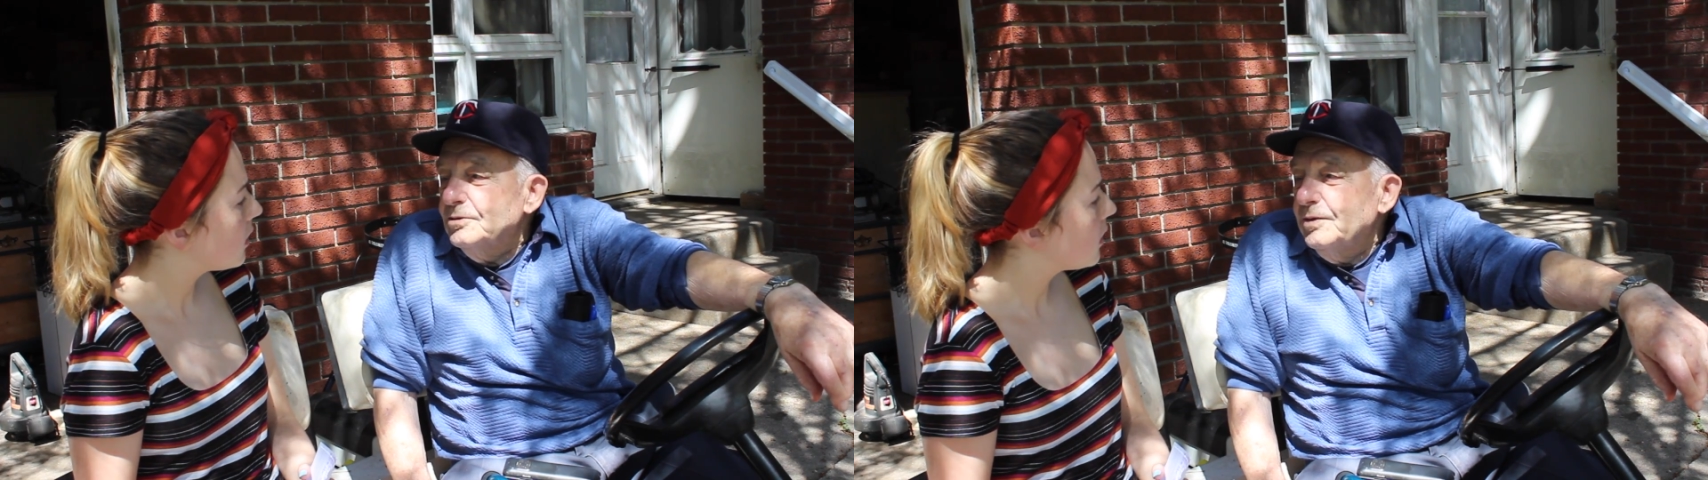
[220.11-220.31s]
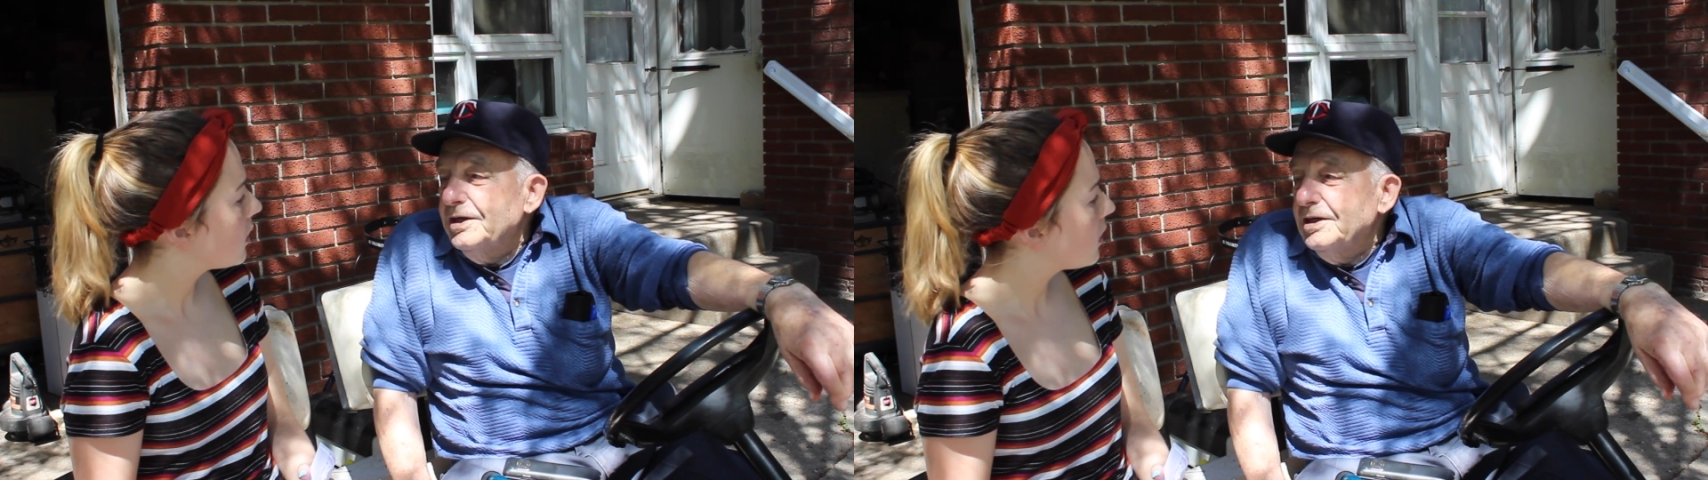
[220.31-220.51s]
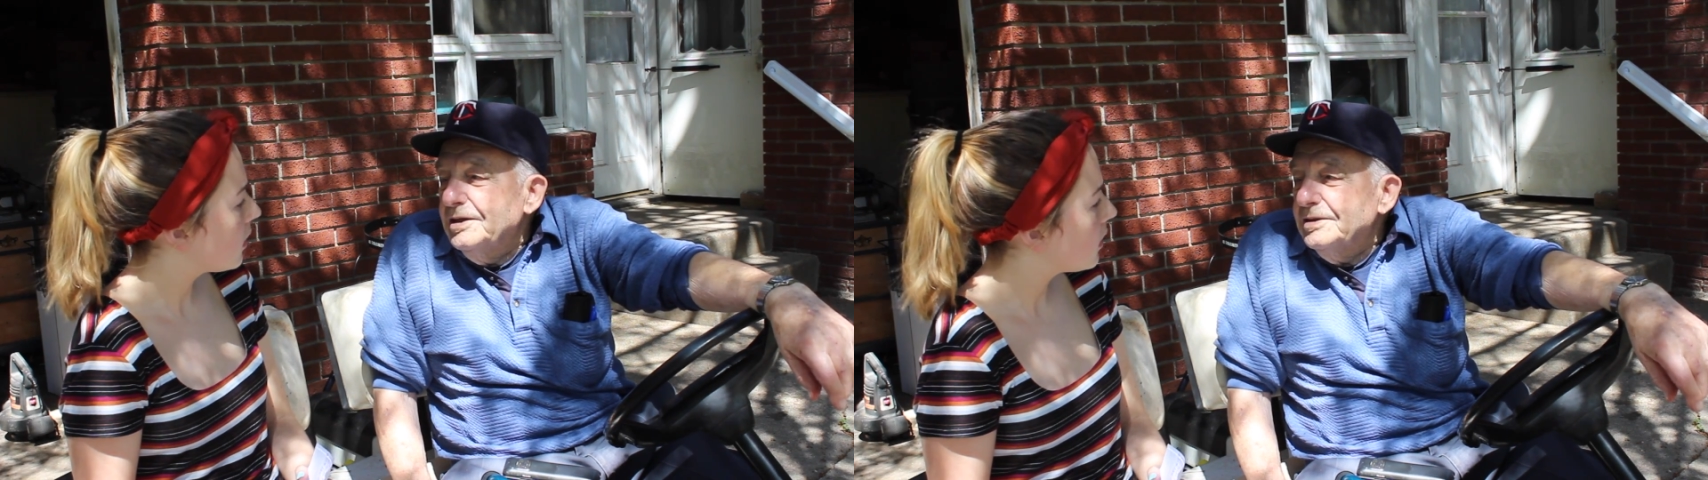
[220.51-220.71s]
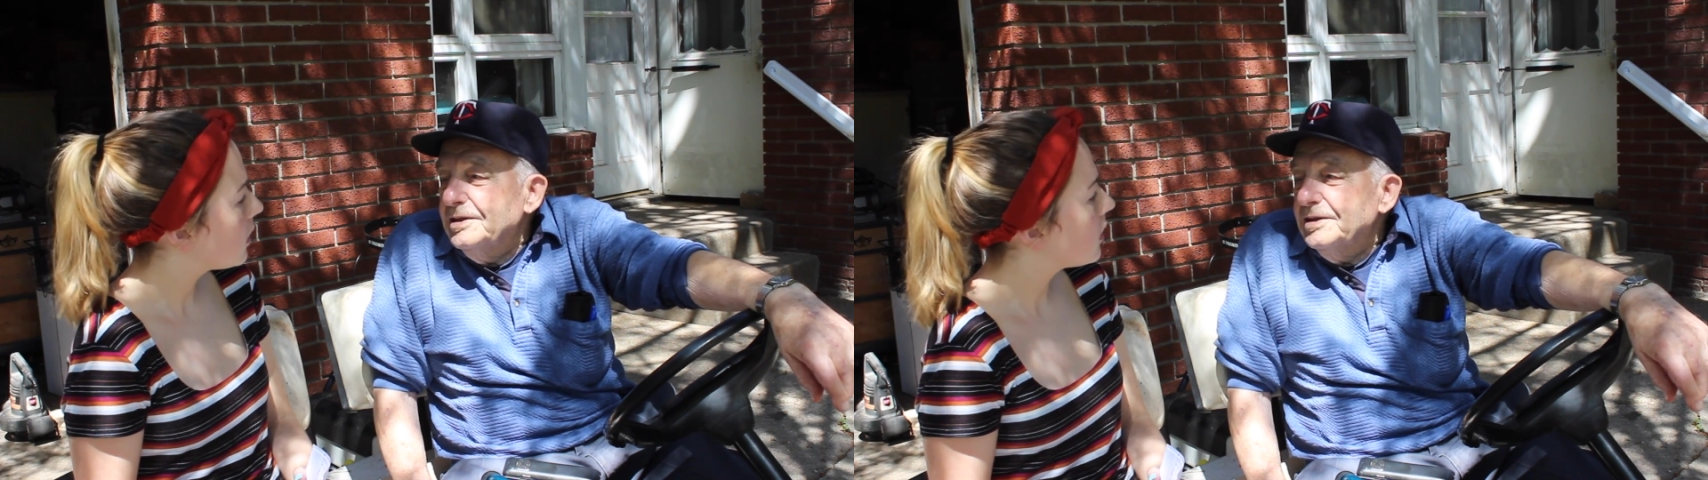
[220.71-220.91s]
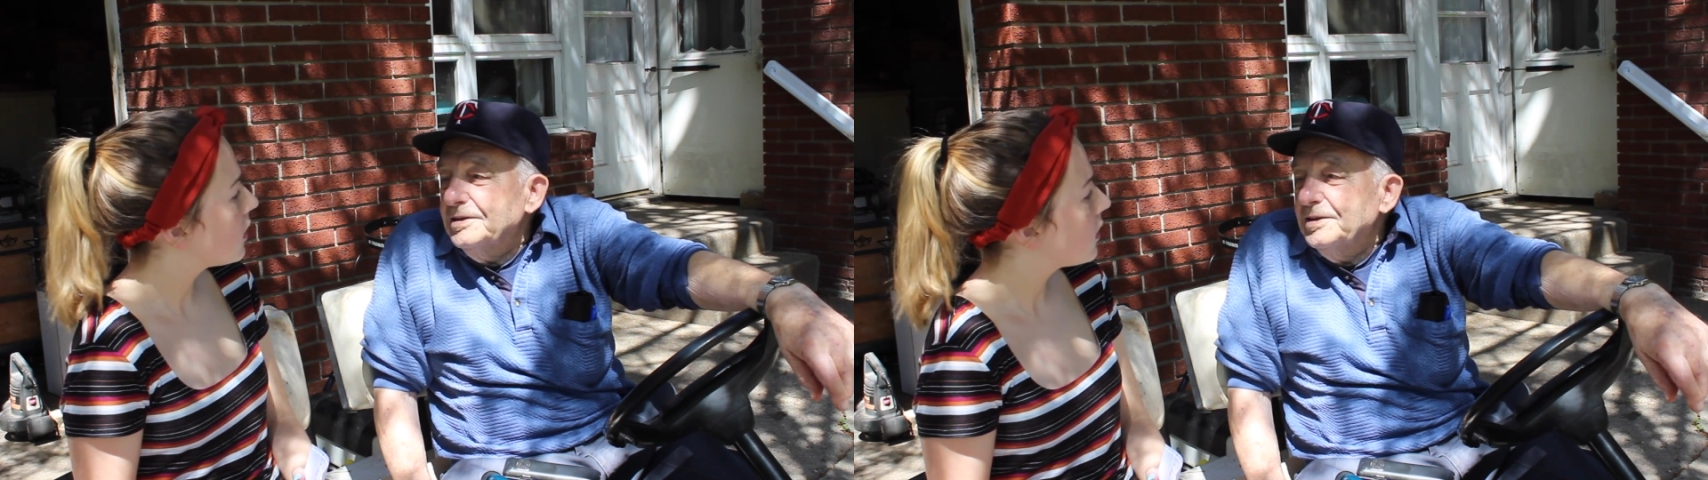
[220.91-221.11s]
away
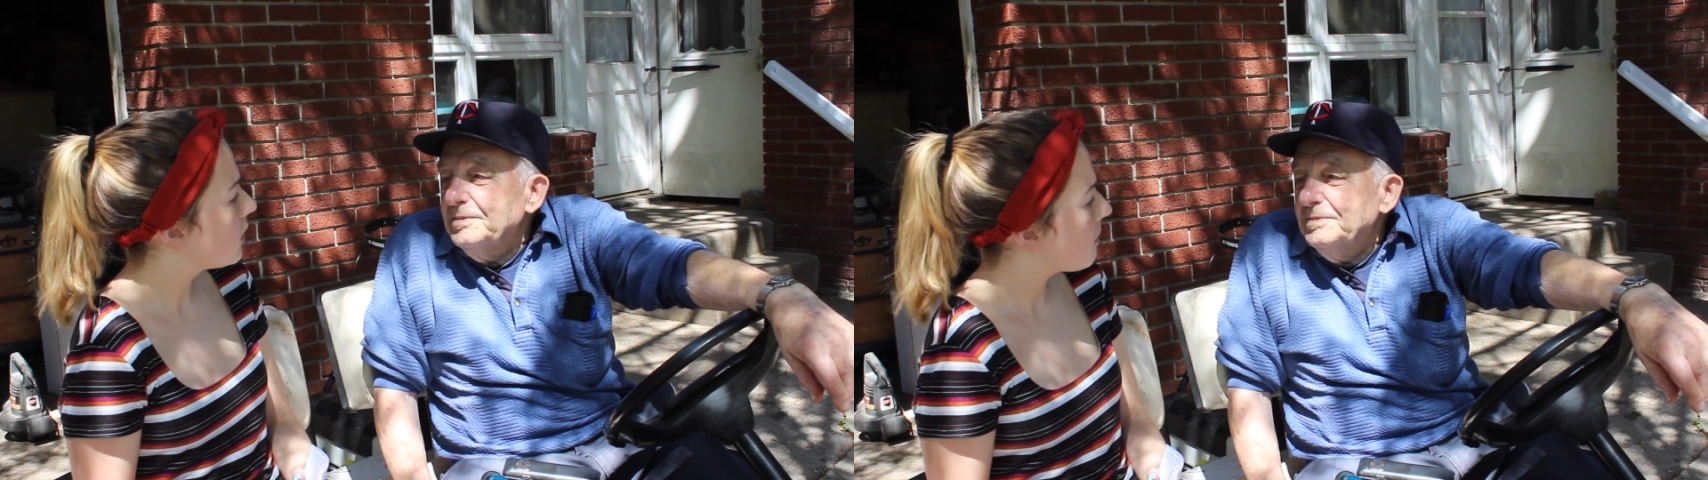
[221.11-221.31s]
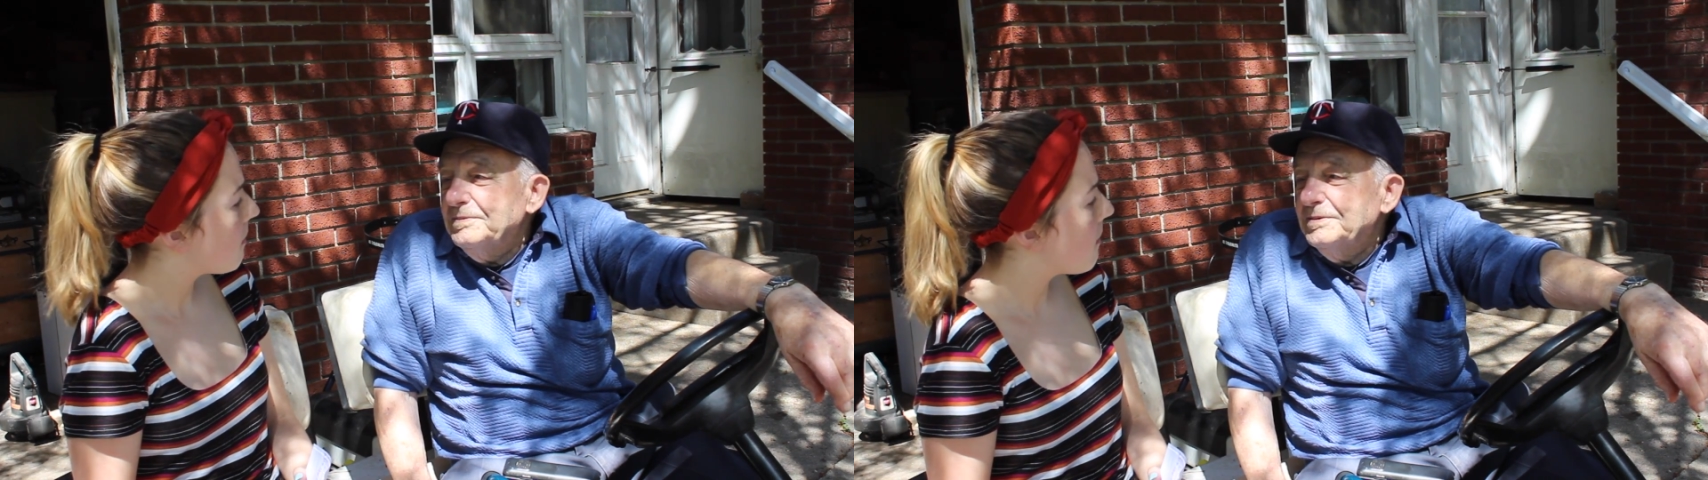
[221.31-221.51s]
back then.